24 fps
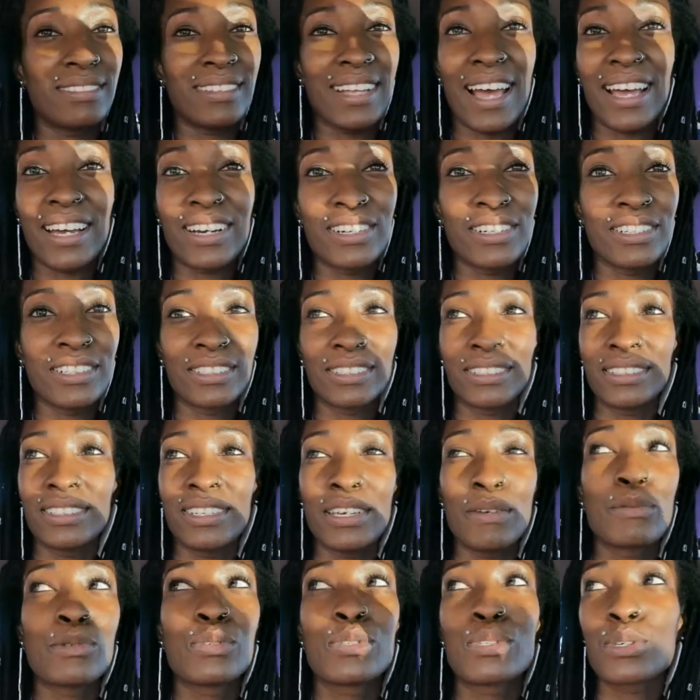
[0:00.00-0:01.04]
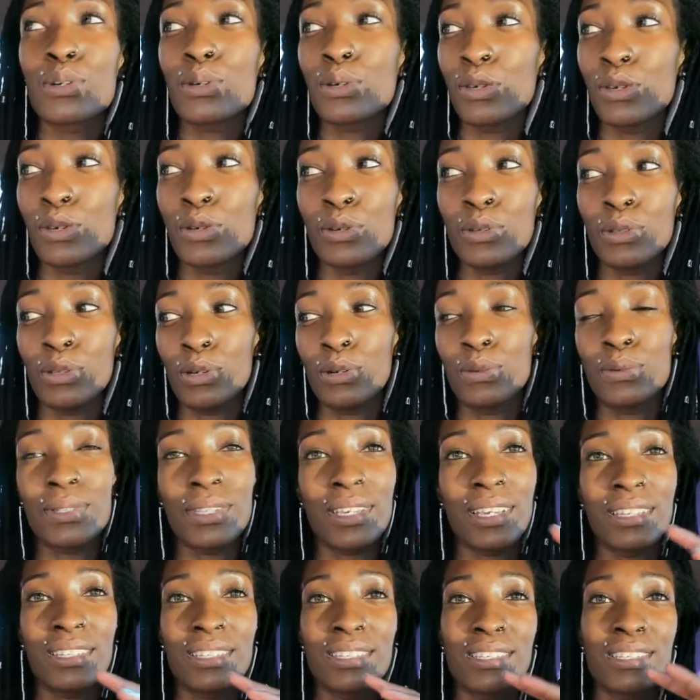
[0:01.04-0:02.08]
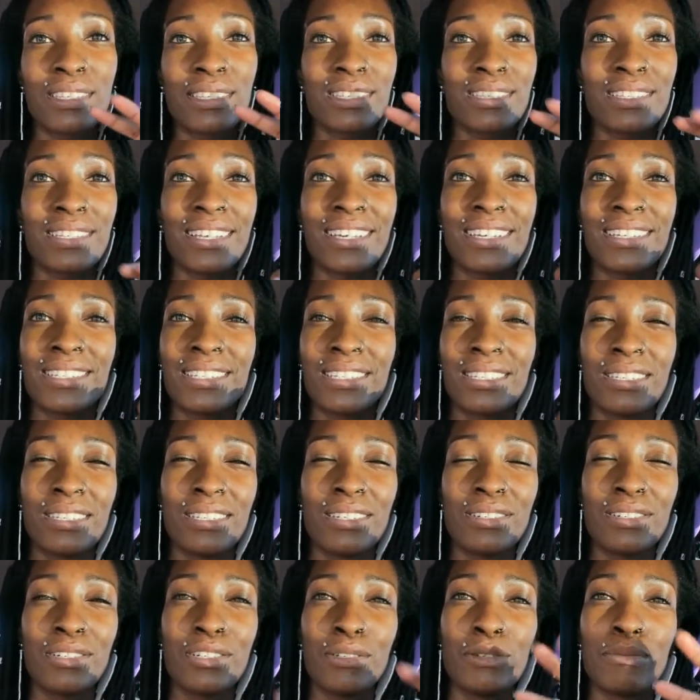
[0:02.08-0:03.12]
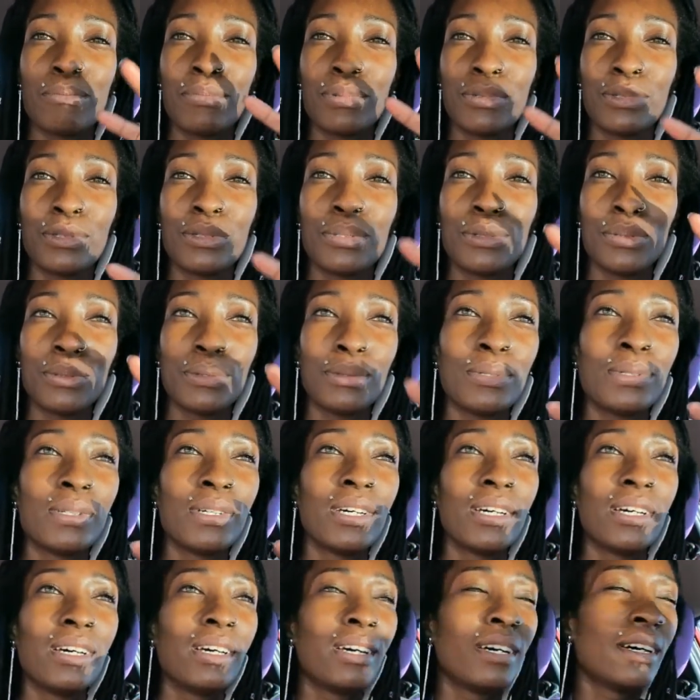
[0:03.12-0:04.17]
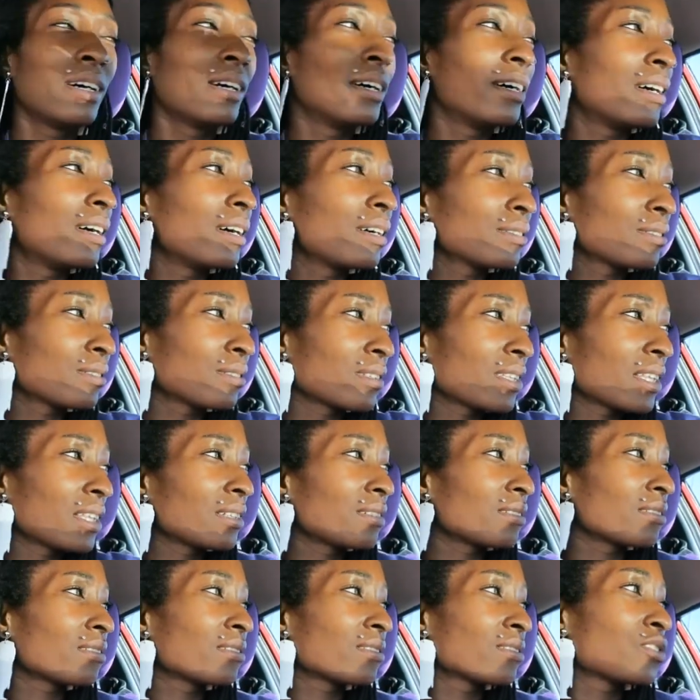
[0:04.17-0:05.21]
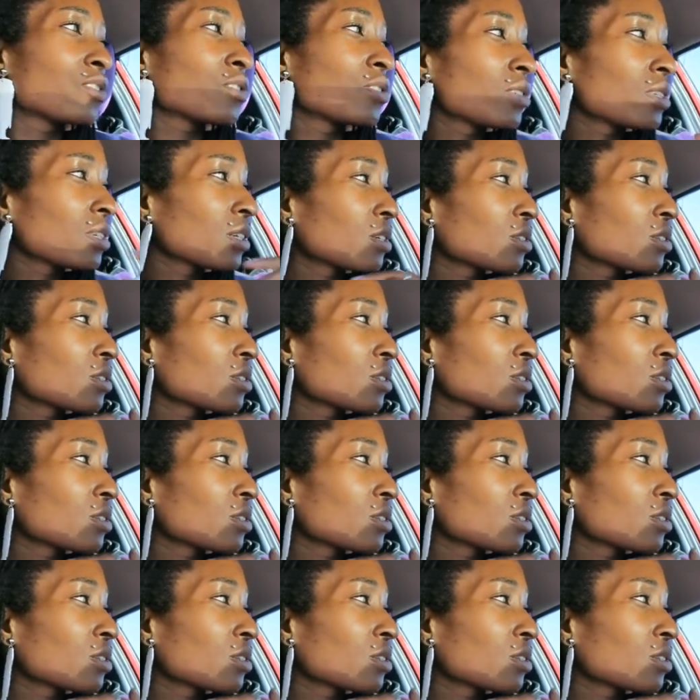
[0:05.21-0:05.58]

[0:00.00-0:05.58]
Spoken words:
I couldn't. It was so cute though. It was like this like teal blue Juicy